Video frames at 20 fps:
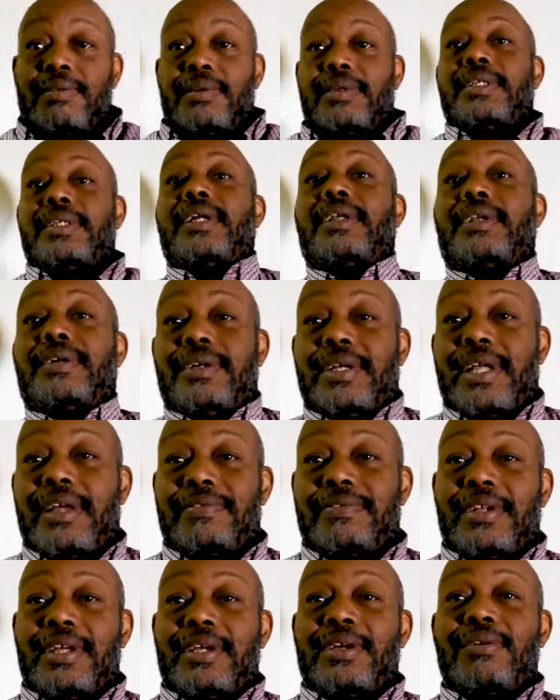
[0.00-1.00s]
Well, they'll learn
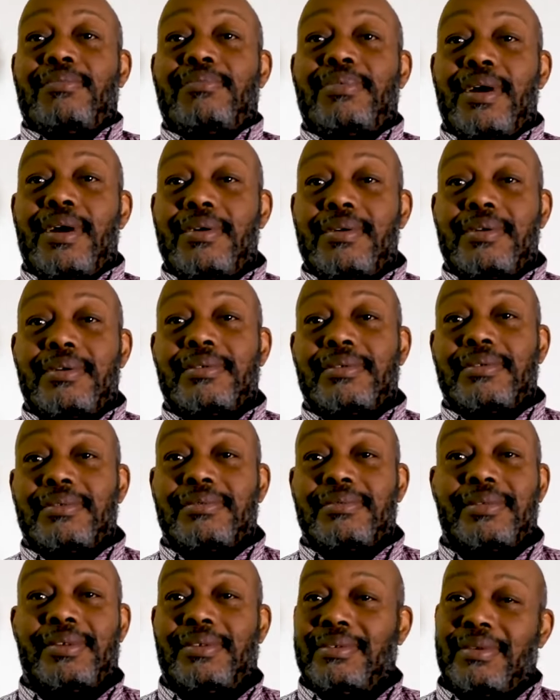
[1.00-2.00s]
after they go broke.
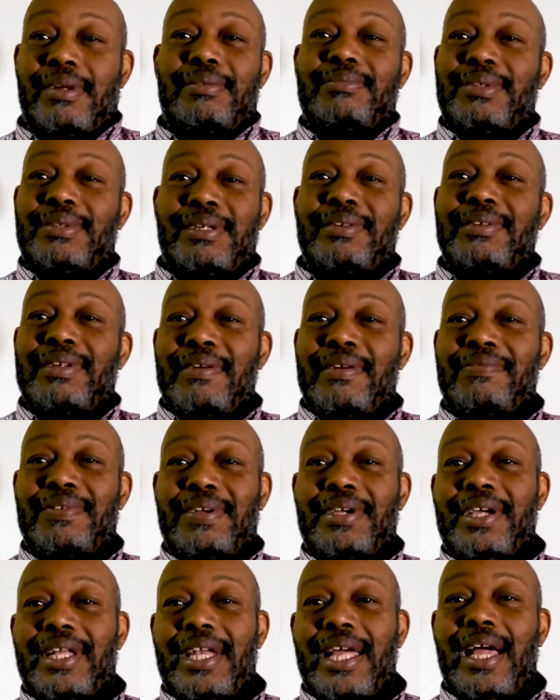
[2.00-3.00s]
they'll
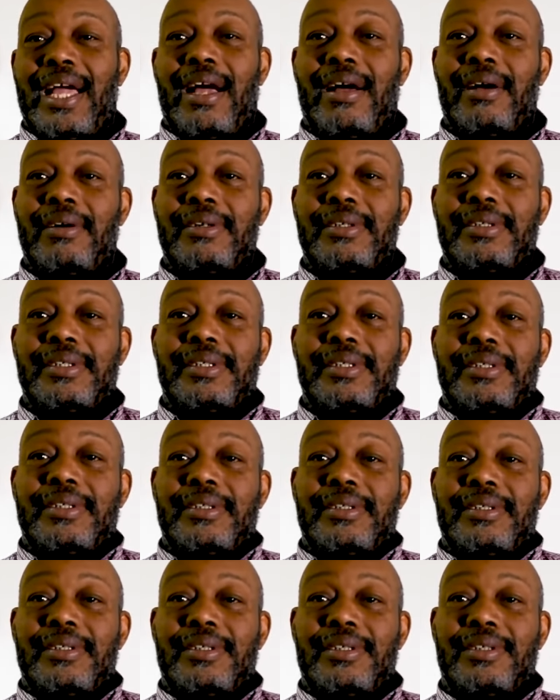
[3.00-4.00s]
figure it out.
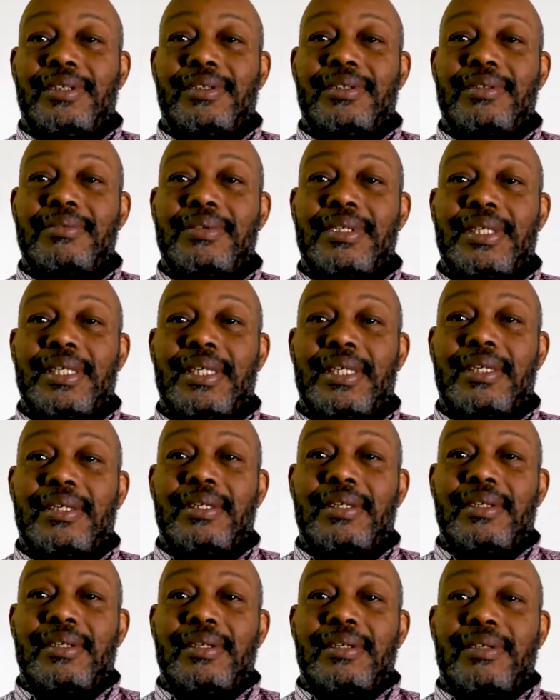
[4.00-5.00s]
You know what I'm
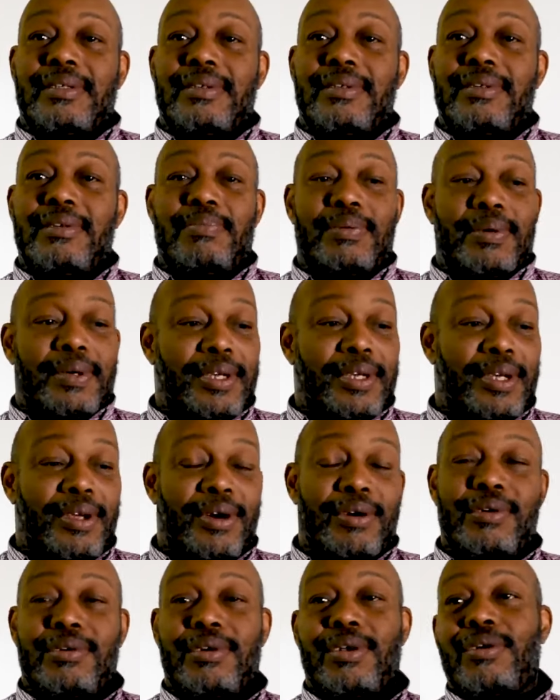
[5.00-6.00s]
saying? You pull the
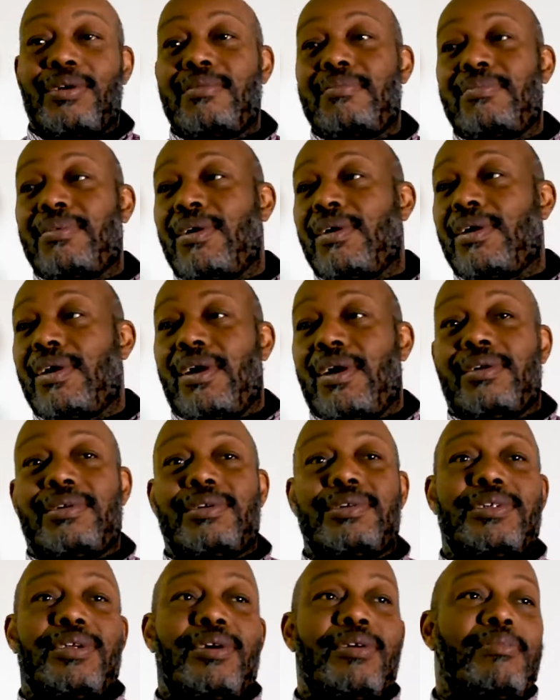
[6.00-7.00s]
load board, all
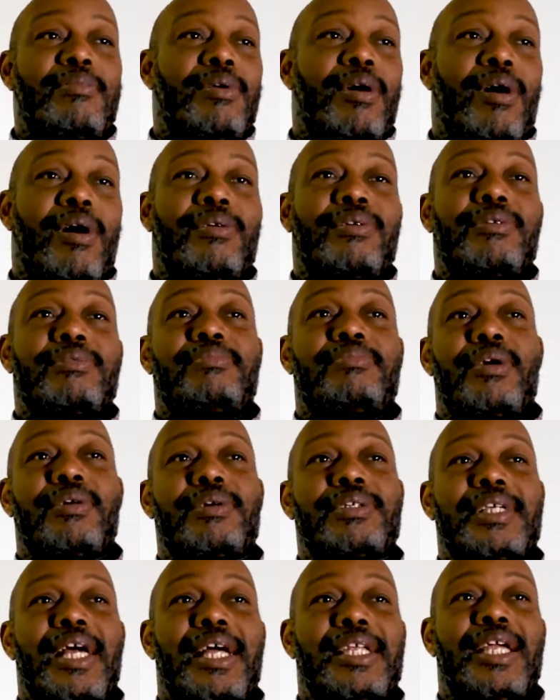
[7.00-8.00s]
those
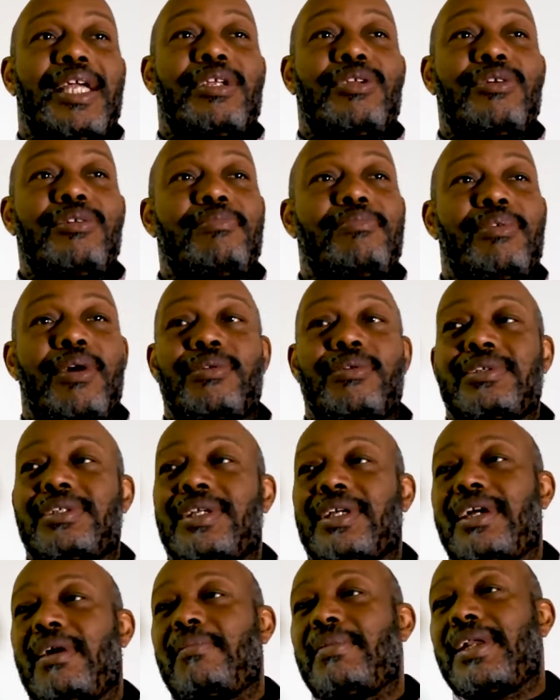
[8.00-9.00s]
brokers out there, new
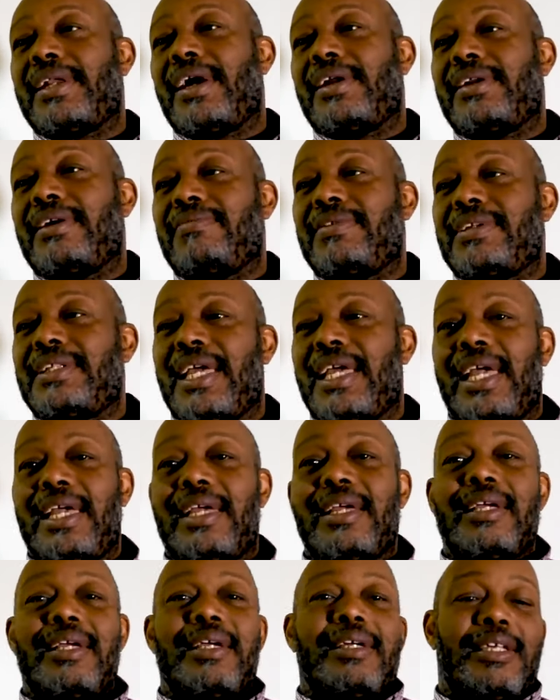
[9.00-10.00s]
brokers are coming out every
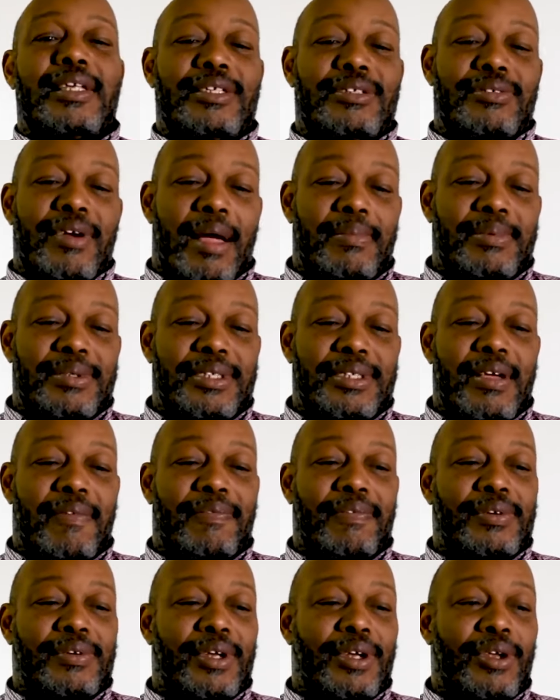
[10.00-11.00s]
day. They dropping
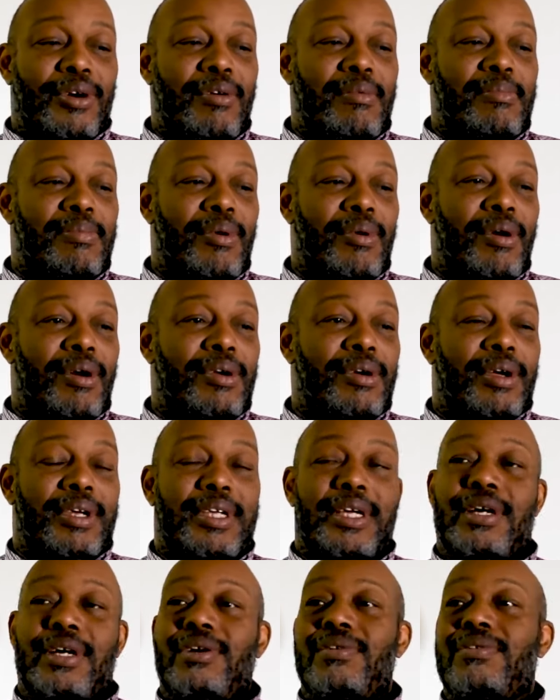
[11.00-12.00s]
stuff on the load board,
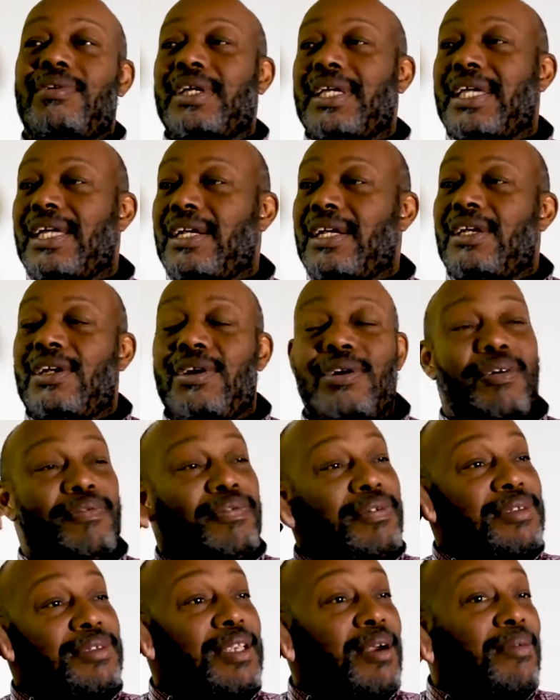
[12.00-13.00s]
or they'll go and get a
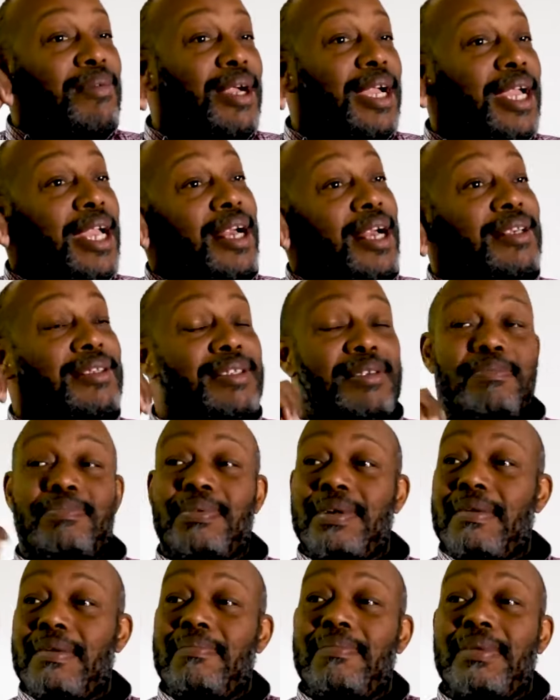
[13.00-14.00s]
load from somewhere else and
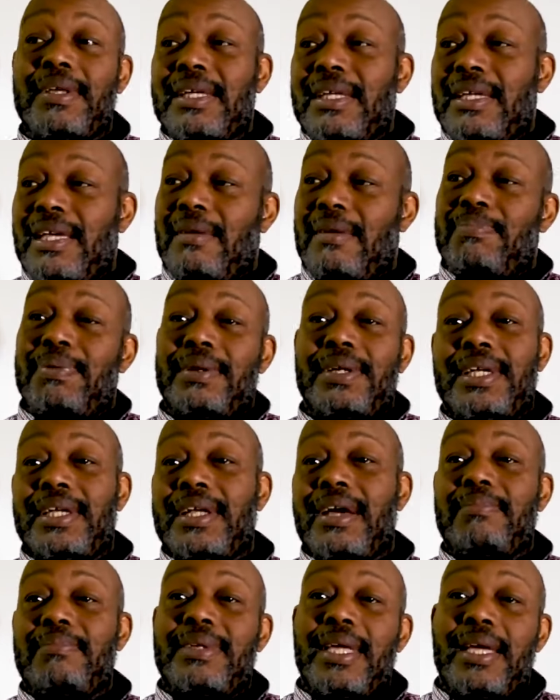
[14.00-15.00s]
put
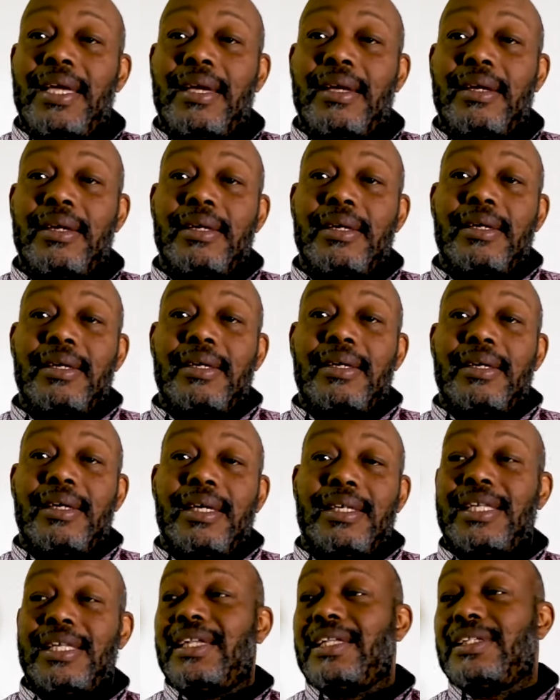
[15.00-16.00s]
it up there.
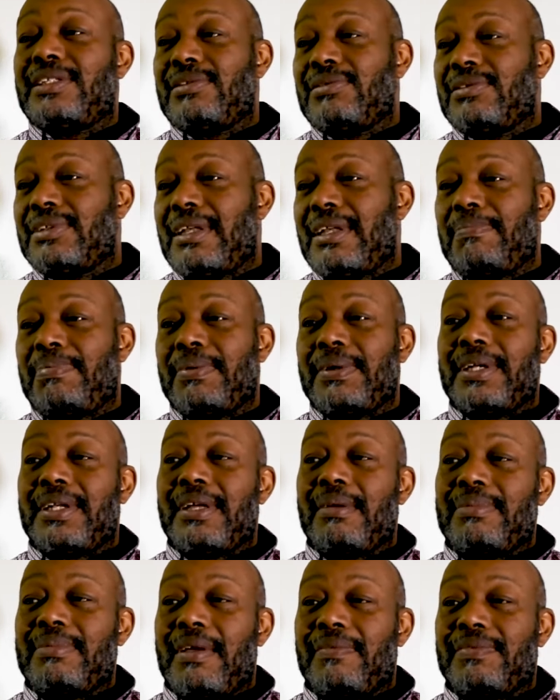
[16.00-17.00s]
And then as soon as they put
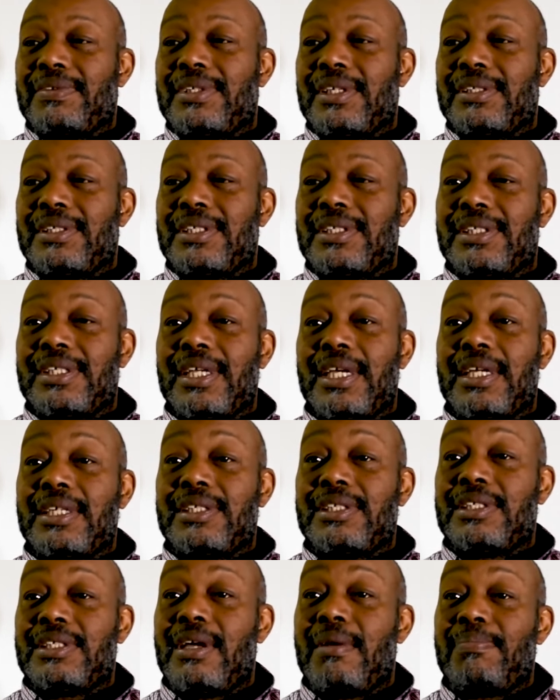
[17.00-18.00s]
it up there for such and
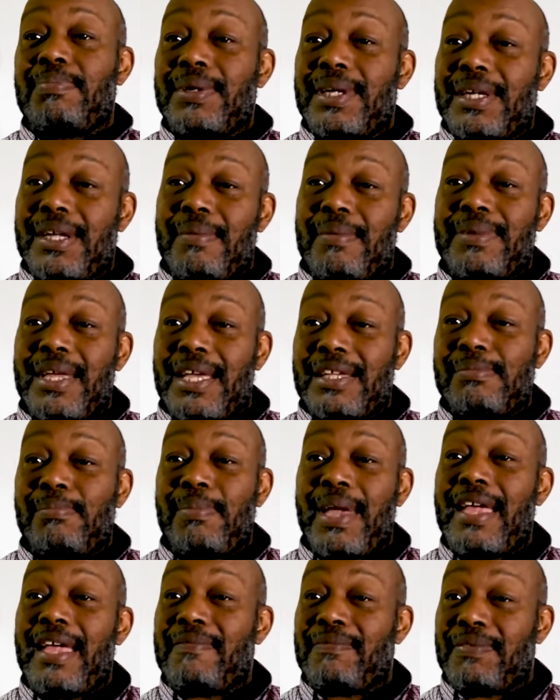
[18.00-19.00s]
such, they'll put it up there as
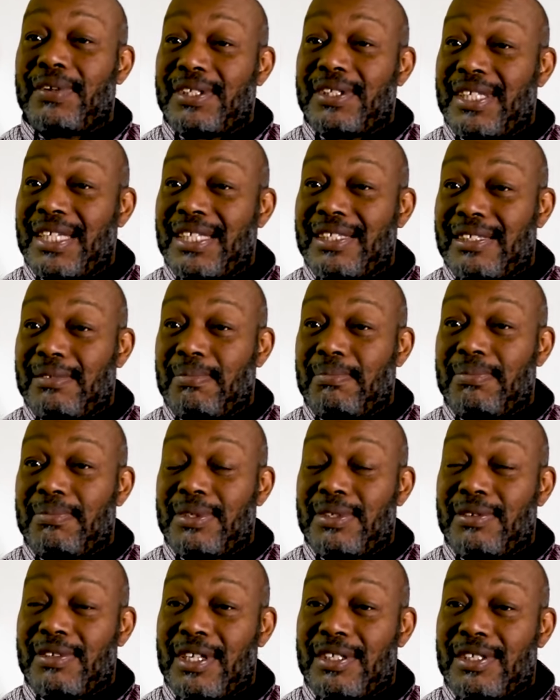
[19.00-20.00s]
bait for this
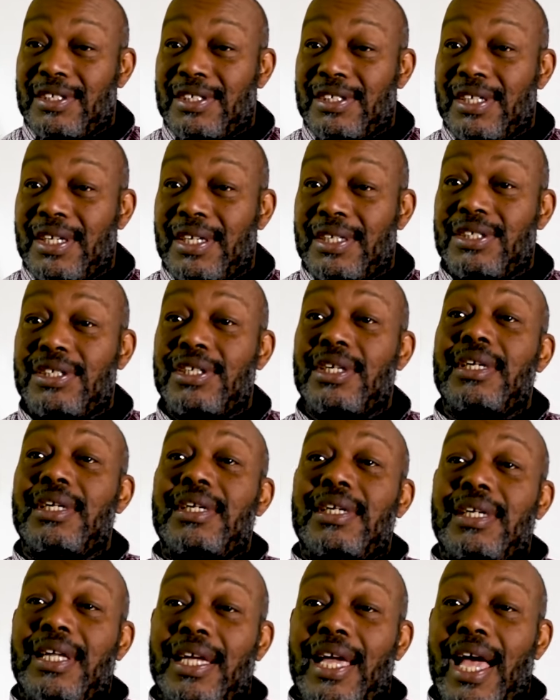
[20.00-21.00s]
such and such.
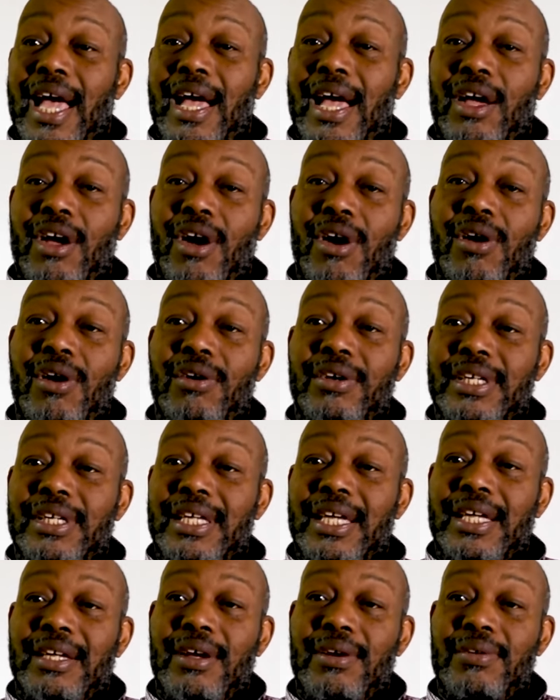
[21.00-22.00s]
And the guy call
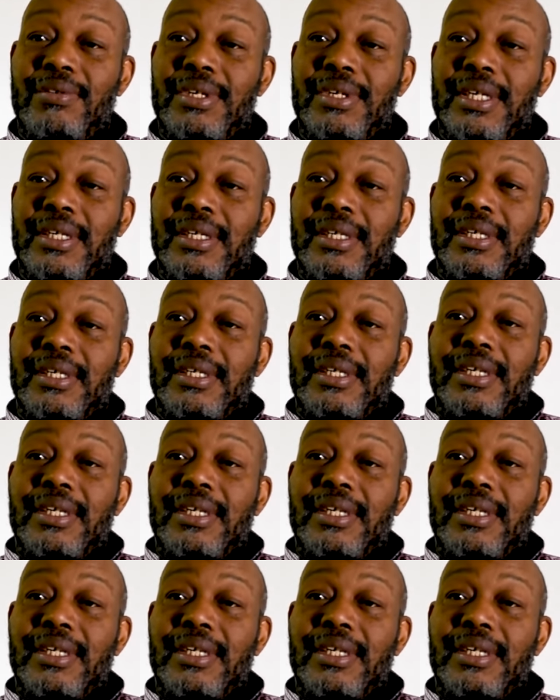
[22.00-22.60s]
and get on it.